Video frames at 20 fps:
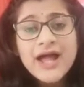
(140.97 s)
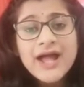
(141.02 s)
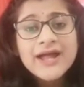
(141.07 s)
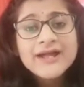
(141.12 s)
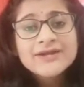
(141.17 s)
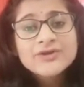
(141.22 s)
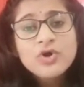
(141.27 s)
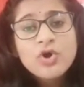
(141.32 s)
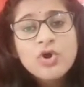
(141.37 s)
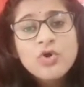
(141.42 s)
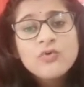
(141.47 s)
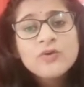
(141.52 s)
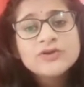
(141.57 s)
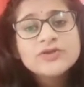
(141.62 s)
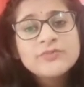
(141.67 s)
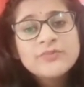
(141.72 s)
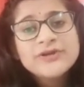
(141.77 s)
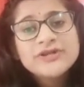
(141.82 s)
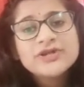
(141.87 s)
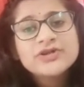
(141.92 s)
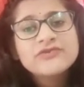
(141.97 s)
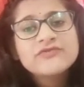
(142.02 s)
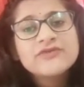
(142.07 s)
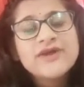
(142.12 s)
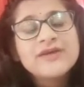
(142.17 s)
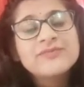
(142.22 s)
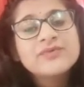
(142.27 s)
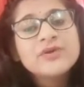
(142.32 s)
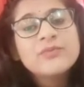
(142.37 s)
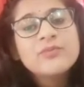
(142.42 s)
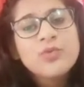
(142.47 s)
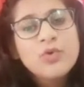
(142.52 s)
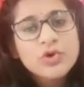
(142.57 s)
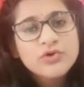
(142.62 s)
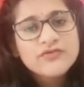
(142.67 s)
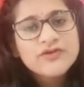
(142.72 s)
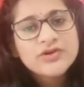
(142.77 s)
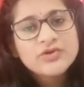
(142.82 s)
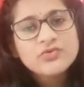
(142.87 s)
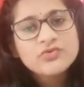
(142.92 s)
and over the period of time the
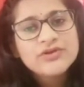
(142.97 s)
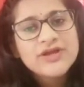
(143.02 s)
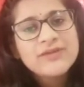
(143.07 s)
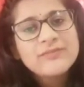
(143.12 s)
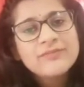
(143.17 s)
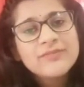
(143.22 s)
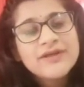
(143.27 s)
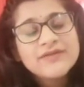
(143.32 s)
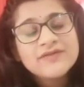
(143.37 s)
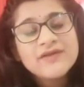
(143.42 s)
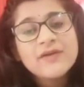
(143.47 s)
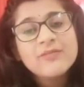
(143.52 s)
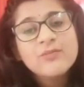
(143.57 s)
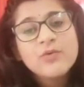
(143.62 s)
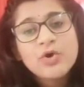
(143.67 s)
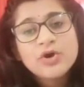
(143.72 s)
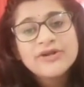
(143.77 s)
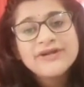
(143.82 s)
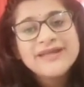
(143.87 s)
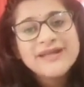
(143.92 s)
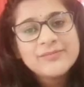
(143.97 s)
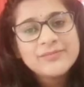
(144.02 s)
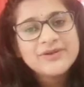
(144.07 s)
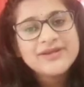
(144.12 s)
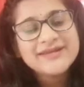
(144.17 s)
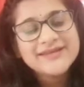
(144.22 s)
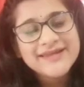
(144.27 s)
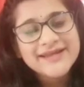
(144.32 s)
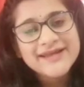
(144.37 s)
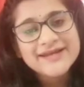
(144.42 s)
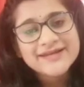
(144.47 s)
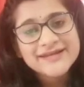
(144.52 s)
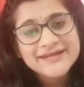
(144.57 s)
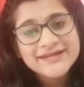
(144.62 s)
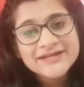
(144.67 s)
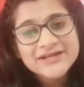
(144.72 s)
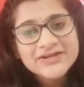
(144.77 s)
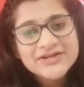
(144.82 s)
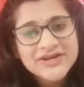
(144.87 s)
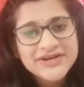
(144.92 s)
more we do them the more deeply they get
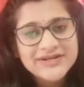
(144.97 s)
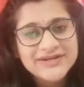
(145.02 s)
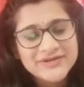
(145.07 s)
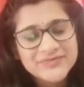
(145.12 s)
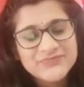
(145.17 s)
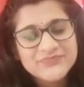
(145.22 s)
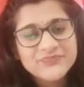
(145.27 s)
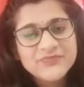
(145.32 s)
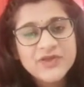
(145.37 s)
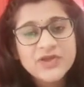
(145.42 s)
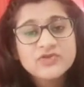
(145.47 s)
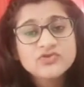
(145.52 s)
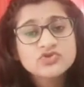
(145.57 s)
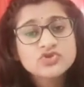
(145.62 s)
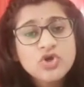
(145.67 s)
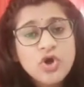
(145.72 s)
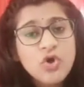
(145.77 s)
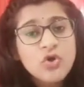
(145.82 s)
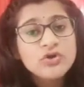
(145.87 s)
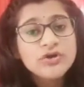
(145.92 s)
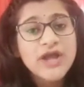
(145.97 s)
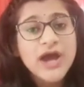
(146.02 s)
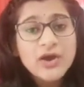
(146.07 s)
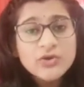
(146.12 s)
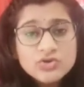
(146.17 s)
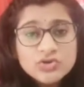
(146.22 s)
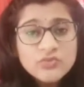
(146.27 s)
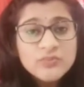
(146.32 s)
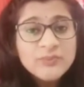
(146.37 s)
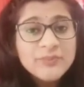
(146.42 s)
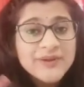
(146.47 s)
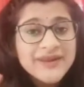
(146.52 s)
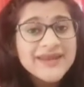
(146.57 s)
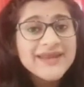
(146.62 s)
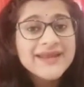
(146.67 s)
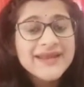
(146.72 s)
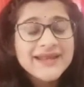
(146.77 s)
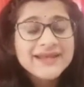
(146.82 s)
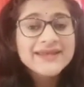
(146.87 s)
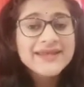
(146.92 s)
ingrained so now to
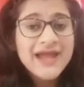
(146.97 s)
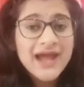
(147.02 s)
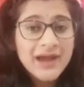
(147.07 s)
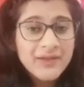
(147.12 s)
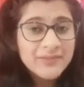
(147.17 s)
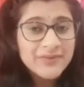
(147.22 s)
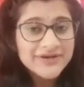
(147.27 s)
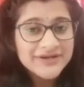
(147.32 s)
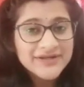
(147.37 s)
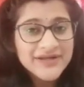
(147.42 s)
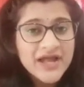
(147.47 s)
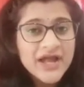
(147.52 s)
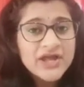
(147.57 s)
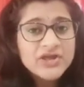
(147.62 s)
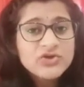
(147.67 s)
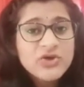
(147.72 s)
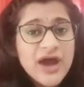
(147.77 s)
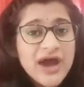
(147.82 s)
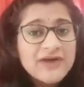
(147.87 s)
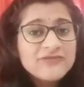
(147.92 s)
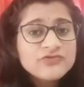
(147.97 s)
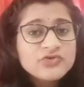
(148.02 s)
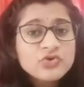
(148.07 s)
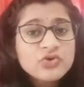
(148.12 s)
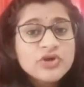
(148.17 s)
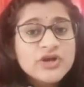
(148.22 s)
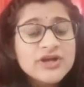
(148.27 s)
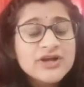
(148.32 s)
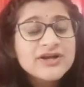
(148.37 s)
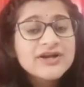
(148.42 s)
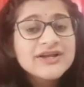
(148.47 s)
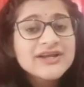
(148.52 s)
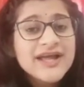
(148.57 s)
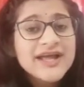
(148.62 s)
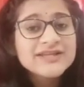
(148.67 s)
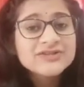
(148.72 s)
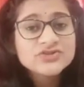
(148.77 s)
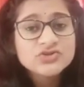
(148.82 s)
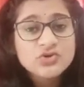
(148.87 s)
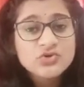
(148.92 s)
break any habit, you have to
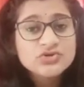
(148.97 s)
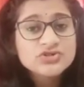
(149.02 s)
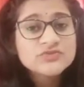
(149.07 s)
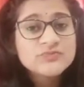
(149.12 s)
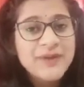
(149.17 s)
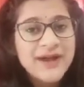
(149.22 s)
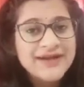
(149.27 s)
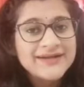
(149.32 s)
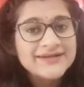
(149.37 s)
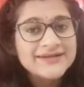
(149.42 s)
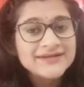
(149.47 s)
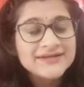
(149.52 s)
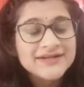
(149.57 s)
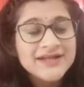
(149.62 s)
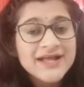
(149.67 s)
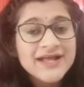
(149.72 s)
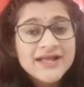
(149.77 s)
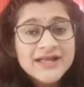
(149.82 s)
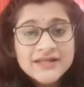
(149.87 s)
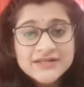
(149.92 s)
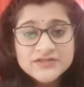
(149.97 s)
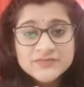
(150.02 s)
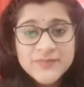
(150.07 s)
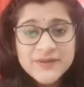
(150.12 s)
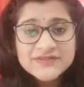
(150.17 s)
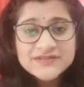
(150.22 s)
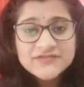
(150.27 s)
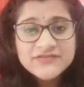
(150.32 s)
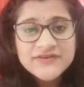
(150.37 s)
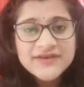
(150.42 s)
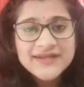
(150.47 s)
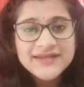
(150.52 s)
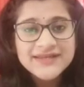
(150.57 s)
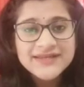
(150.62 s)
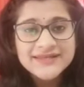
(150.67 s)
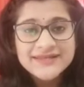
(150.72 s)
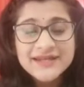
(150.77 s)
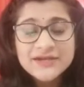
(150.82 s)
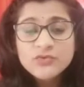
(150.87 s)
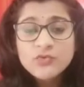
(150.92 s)
recognize those pattern
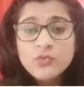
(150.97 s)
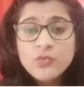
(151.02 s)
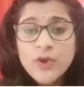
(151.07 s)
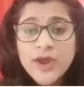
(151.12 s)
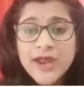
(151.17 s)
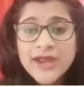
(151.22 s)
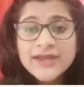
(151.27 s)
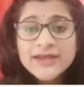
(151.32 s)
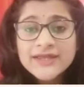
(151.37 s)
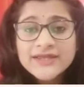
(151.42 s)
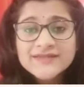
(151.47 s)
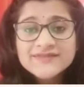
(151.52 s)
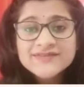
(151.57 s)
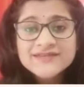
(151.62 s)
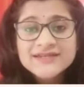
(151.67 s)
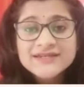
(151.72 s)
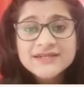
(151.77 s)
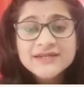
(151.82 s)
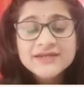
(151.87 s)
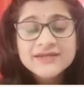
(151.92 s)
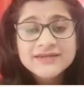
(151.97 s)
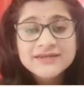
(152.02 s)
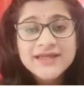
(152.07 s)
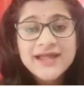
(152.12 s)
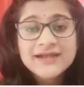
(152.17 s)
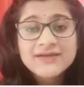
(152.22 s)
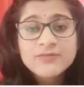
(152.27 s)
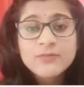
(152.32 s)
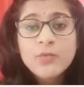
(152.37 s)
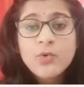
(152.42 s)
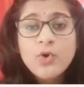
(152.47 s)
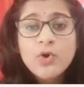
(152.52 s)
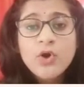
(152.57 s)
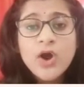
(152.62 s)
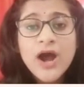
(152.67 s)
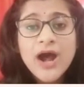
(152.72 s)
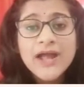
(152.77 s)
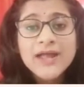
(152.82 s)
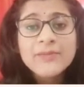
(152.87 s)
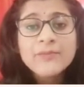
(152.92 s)
specifically that when is it that more
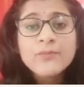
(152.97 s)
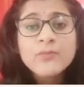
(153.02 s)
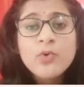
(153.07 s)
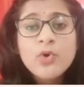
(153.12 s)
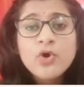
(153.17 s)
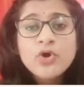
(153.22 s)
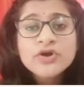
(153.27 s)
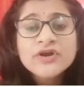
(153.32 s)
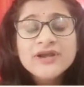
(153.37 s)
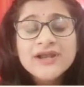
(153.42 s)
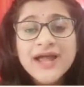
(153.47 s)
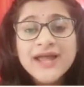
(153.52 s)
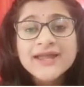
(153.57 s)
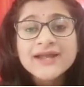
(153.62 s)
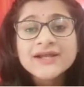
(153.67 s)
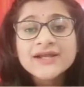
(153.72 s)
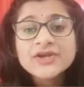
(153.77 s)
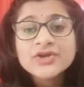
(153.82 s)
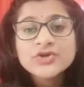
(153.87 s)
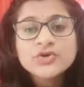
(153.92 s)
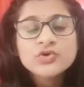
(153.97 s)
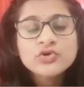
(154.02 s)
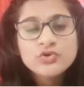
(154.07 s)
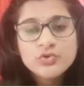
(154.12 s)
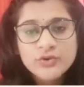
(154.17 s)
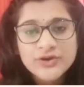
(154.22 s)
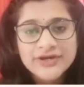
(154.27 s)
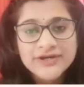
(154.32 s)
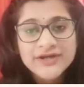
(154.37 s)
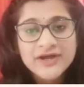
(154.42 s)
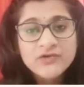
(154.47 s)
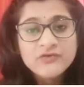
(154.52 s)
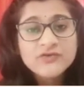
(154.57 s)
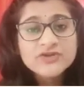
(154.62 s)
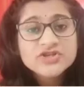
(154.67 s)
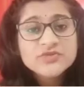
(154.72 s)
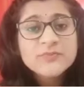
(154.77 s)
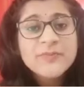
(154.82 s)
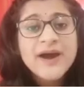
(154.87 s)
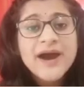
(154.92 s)
I am more likely to do it,
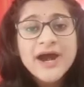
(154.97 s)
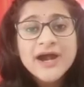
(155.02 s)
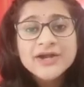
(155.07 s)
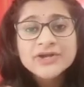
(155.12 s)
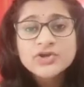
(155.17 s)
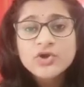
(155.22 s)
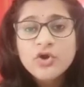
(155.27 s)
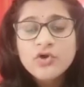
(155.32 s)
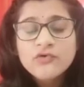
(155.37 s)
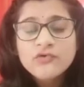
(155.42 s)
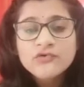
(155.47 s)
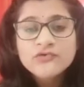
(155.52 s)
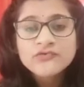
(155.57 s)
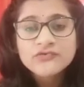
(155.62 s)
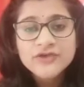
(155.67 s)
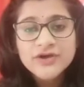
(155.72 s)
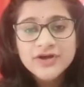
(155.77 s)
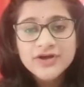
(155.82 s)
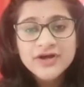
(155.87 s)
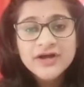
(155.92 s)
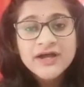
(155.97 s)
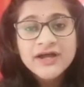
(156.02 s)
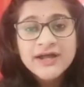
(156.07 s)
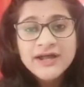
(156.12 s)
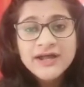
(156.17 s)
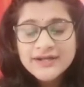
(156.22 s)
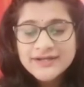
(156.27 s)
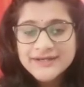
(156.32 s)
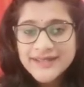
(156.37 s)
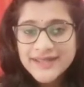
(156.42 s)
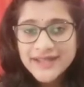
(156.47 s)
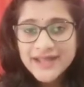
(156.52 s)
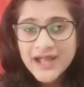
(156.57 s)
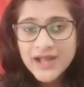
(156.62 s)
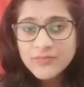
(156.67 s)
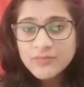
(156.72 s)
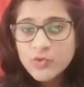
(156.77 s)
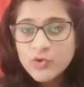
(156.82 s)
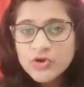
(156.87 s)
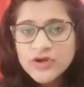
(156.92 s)
which part of the day
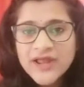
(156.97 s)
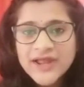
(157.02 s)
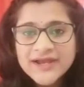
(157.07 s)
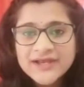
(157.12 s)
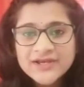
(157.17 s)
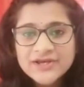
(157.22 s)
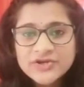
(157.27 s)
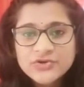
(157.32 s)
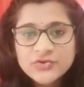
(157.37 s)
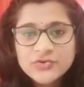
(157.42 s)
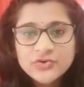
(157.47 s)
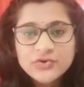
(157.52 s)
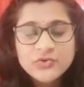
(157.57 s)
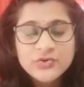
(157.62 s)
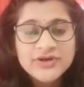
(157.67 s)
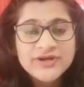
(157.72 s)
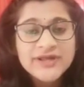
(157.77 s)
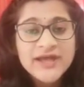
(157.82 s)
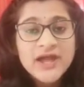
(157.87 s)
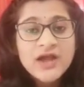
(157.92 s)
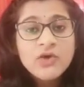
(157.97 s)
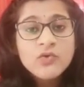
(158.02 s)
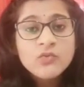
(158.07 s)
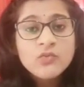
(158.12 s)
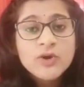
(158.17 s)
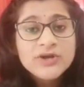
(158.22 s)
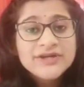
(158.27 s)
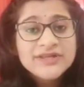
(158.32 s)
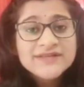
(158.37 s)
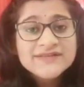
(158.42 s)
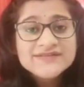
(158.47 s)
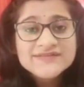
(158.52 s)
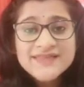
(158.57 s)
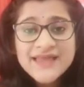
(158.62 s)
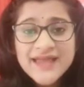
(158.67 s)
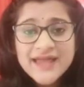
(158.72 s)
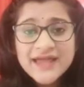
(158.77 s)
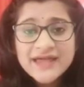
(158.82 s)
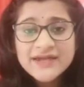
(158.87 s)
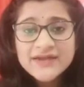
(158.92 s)
I'm more likely to do it, what is
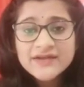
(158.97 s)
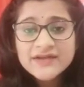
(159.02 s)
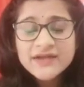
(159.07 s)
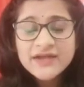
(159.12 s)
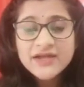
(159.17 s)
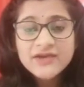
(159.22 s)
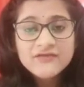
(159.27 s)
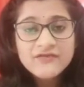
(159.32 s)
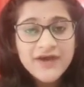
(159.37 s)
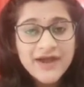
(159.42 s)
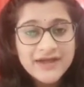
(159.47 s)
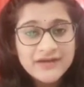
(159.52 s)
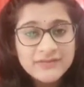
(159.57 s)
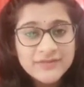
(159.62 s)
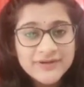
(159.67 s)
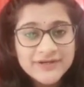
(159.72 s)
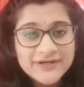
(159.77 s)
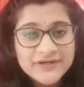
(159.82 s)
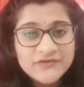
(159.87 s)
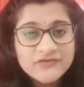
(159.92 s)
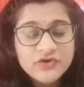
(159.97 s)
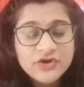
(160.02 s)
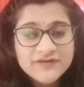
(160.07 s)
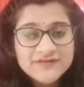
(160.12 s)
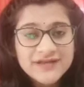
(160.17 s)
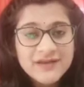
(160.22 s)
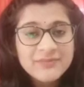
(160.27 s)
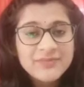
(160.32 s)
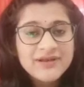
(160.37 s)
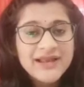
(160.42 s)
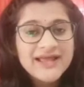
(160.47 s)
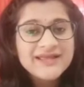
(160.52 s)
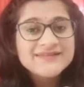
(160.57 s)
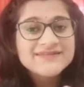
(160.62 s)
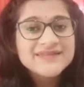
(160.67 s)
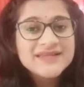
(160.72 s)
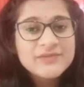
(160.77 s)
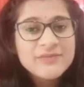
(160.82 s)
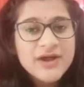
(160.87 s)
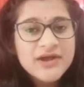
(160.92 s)
there in the environment. For example, I
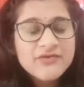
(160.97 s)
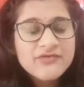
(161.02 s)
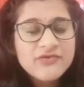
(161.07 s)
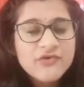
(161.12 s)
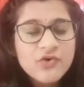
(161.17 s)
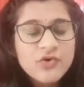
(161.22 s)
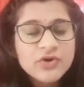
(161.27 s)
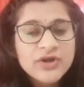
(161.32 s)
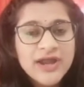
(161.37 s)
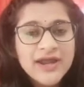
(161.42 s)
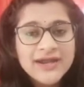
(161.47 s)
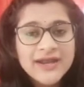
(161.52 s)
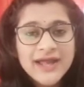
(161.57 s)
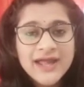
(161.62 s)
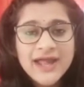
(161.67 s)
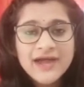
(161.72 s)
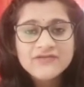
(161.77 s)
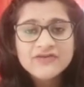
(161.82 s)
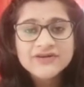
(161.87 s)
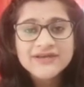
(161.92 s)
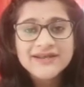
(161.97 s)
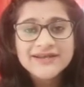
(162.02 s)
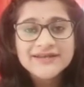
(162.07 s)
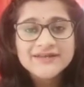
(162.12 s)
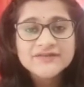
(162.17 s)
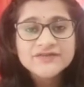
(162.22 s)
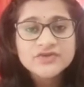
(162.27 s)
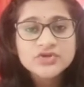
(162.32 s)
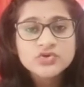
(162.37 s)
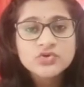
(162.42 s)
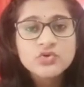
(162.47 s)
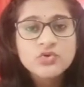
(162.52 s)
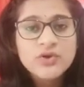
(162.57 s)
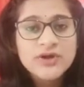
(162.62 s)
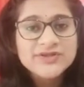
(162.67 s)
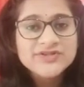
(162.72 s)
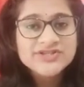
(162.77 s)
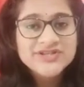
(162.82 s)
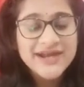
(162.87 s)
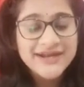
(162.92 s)
see my phone and I have a tendency to go
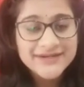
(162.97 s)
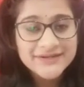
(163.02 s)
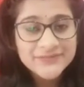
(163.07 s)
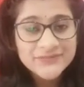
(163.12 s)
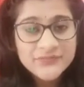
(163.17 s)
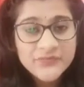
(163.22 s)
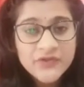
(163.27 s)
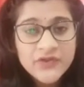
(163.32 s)
and chat.